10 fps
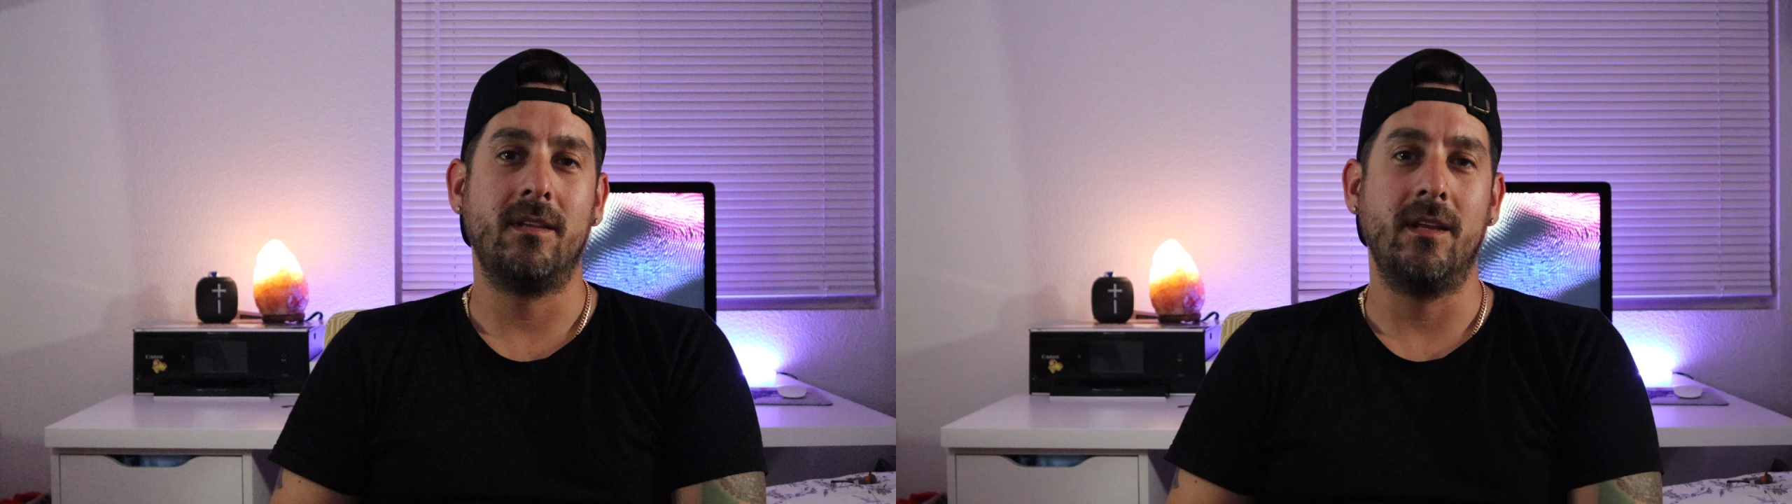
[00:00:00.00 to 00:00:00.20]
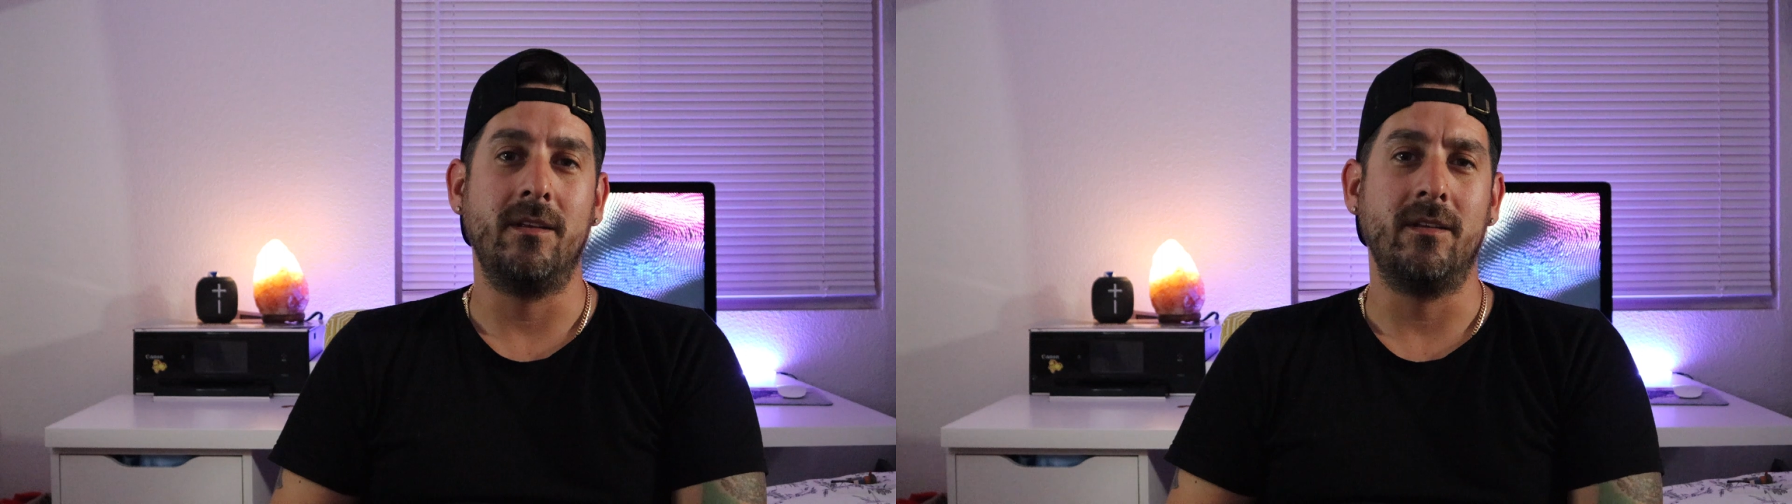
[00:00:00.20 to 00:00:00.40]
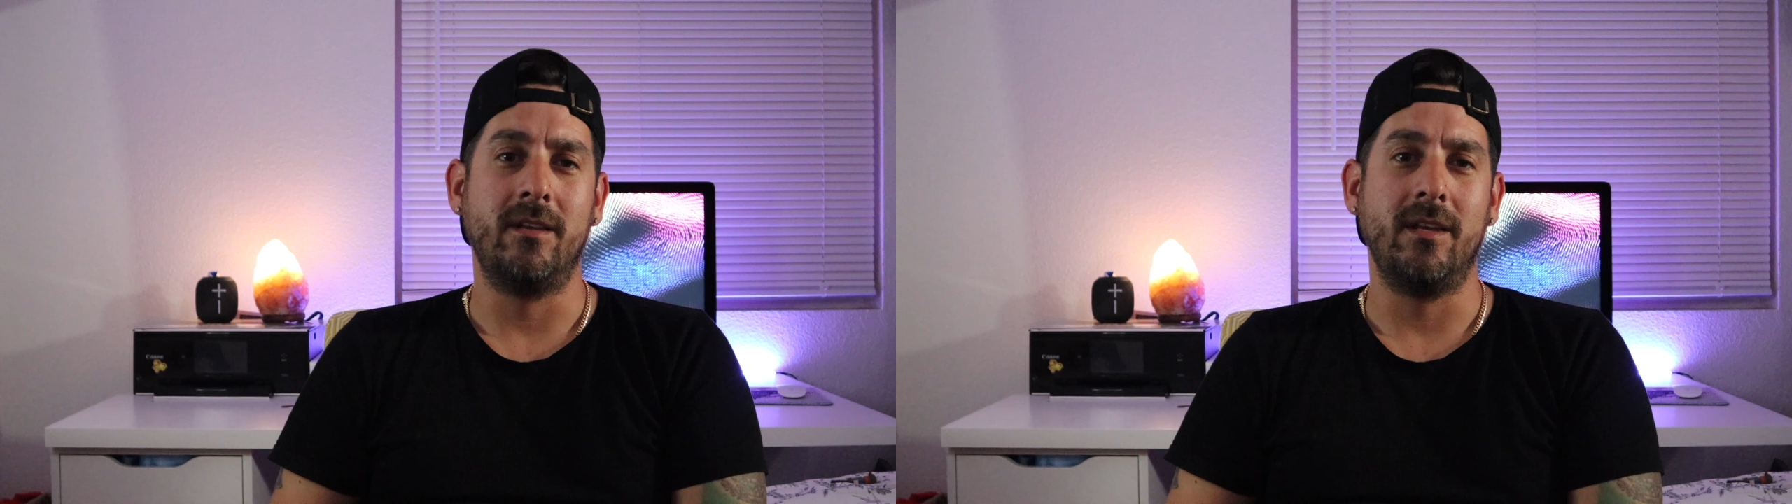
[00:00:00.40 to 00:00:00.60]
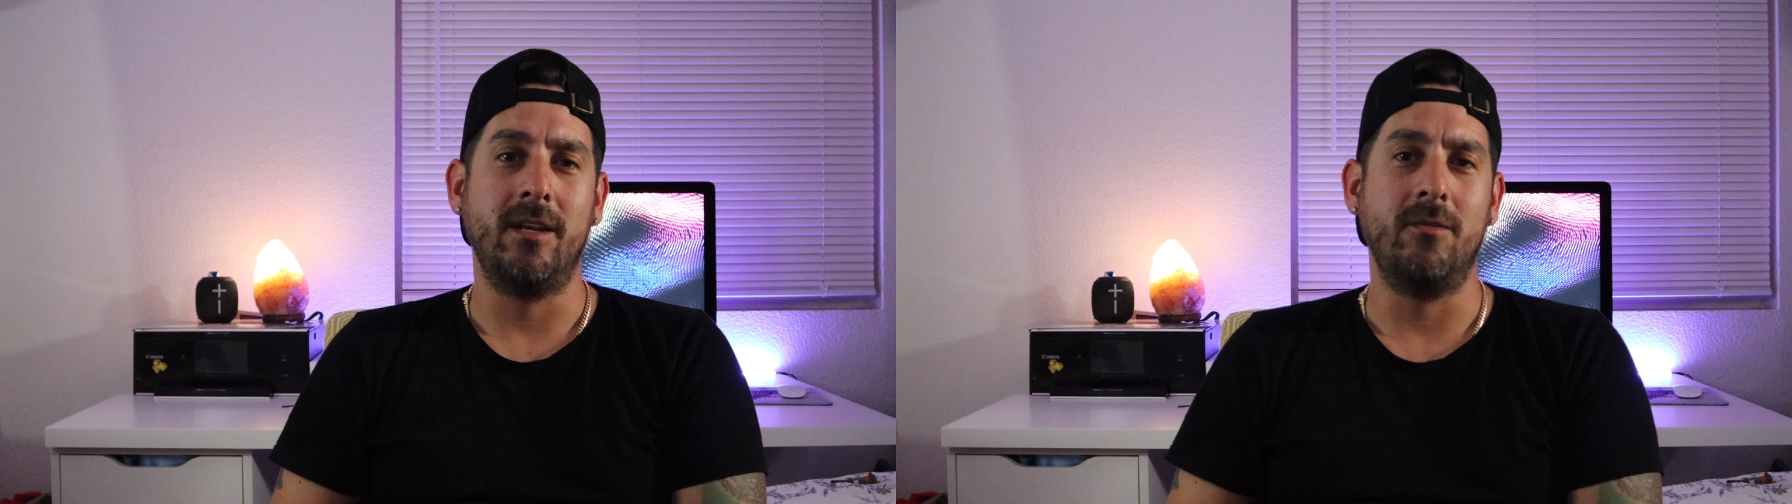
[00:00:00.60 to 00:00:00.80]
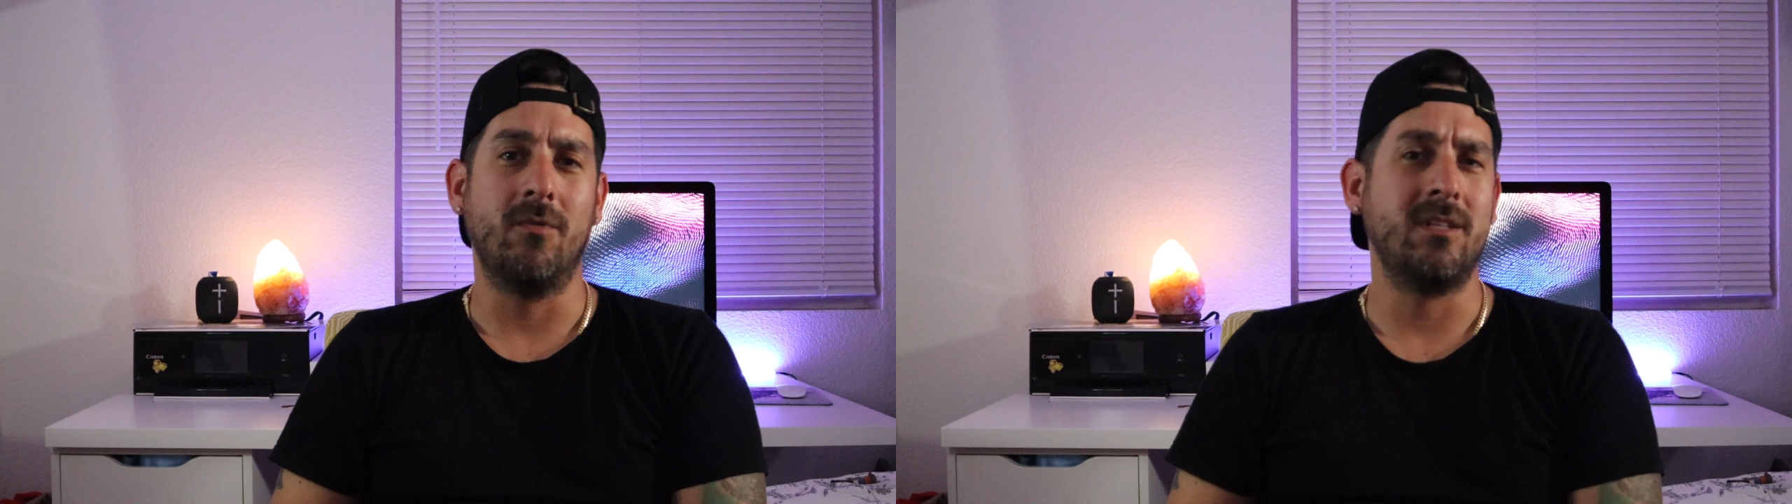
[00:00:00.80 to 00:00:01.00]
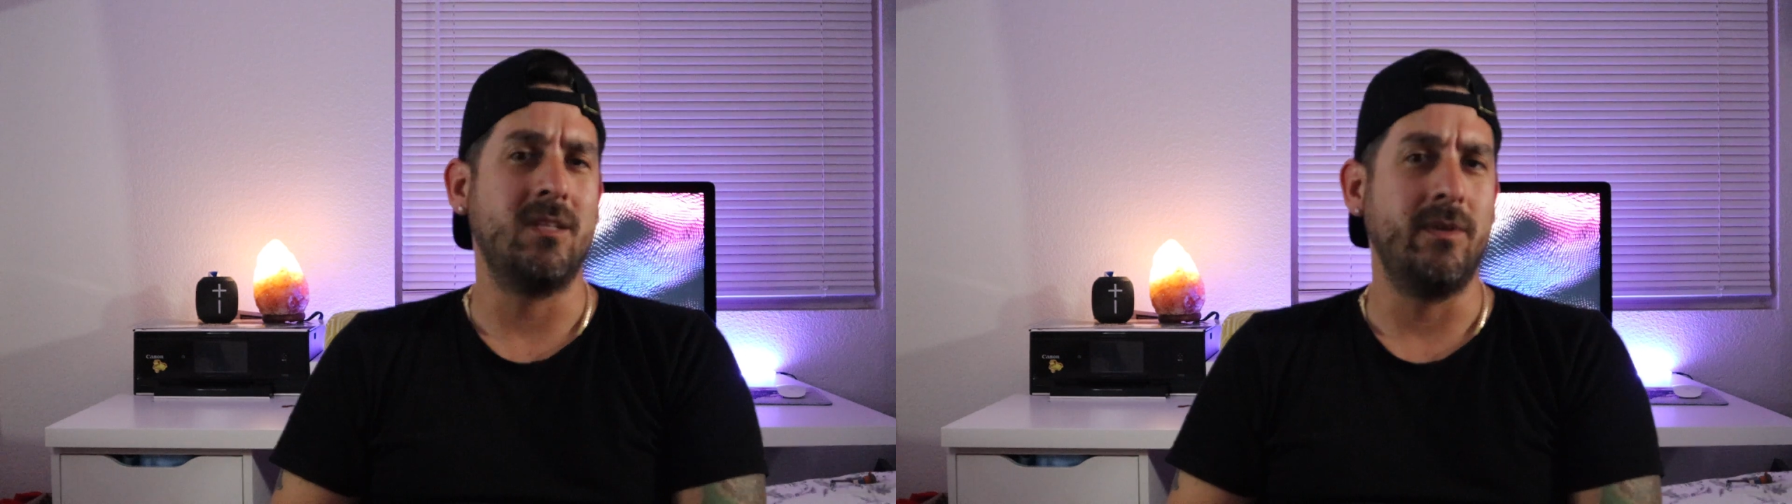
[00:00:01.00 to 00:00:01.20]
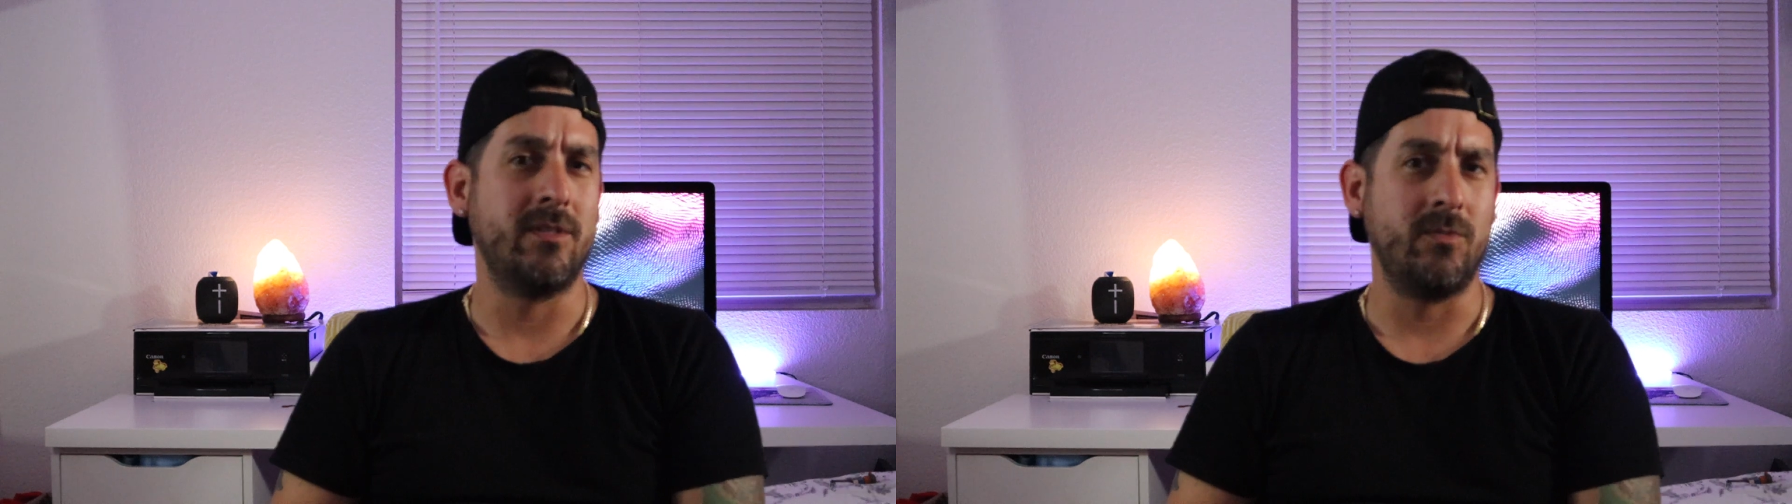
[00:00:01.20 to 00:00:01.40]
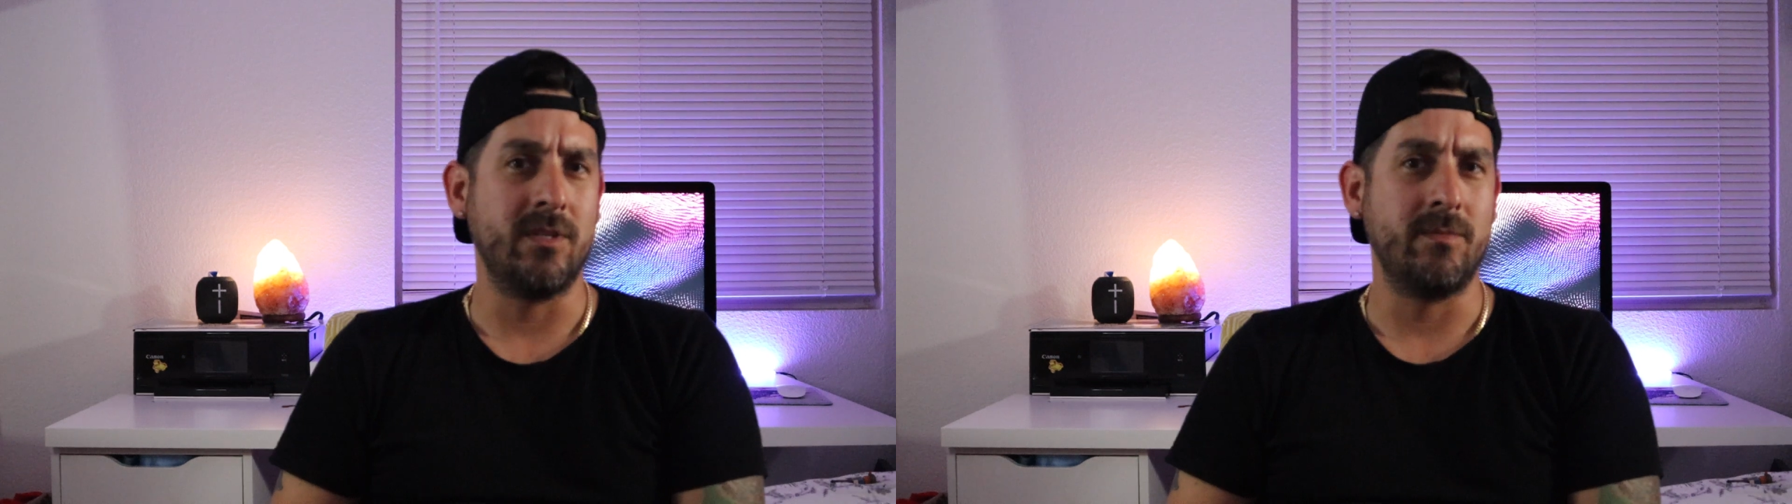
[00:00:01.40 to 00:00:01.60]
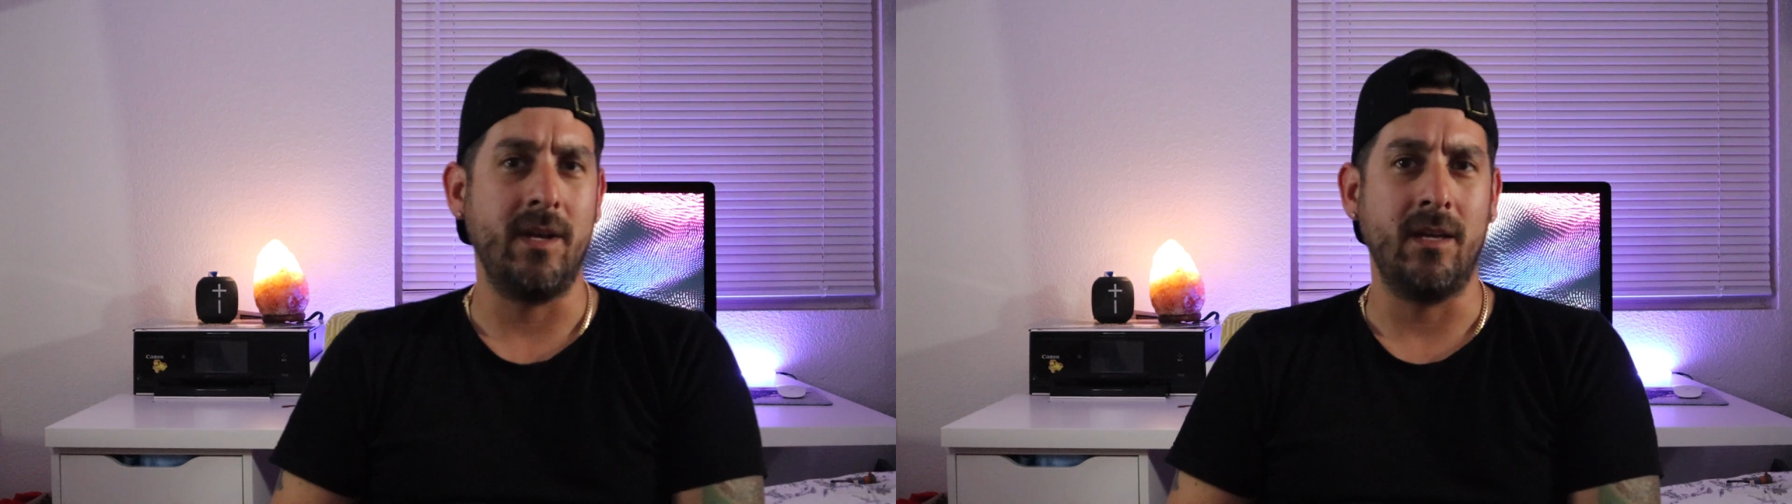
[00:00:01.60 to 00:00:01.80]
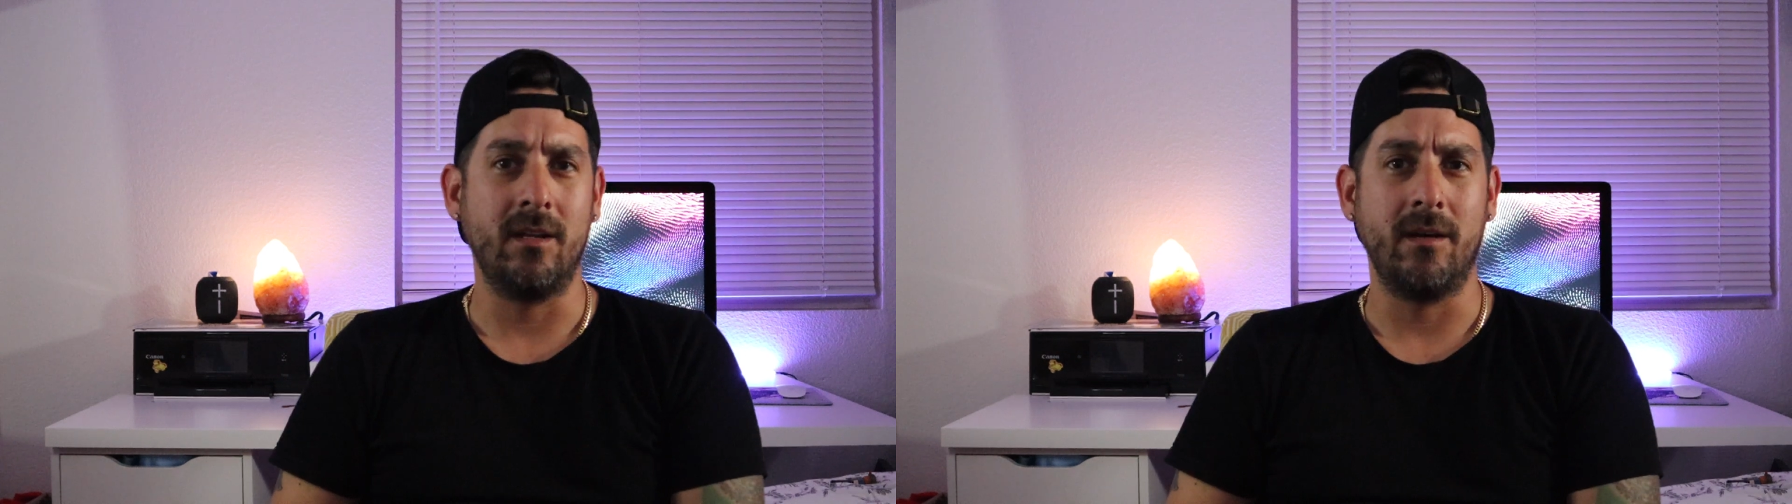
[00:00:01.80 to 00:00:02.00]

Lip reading: you want it to be Swiss made,